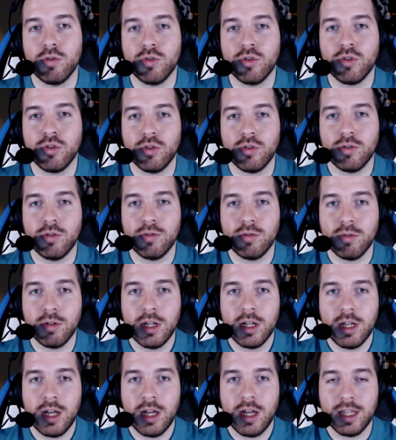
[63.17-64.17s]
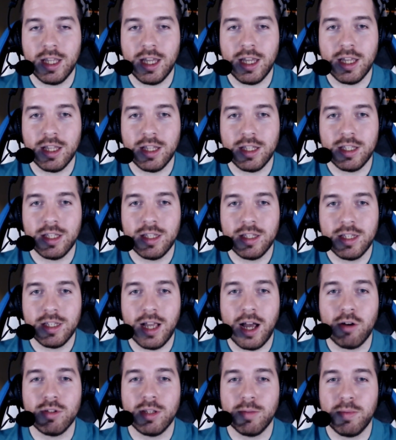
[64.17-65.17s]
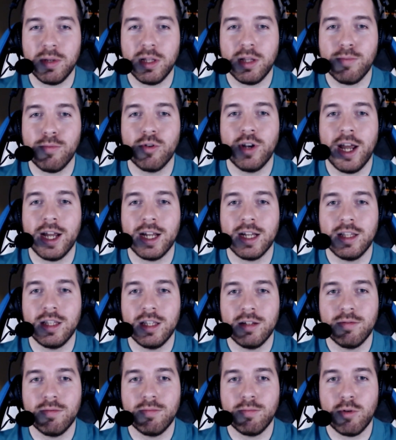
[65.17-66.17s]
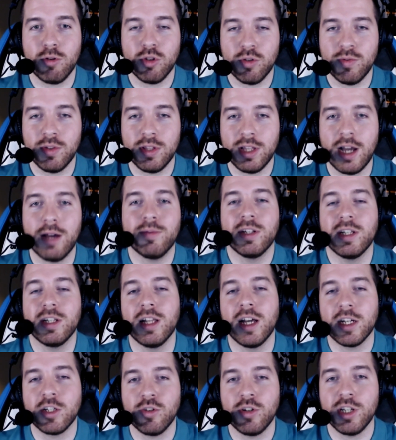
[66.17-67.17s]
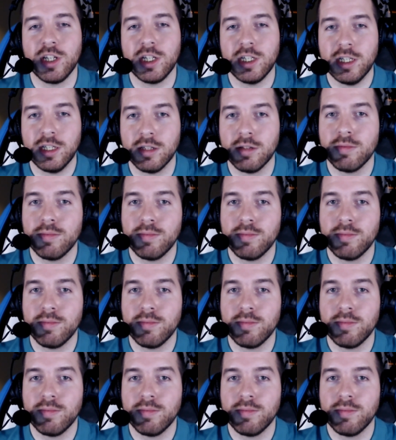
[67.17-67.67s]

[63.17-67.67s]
So I think it sounds a bit more negative most of the time than it actually is.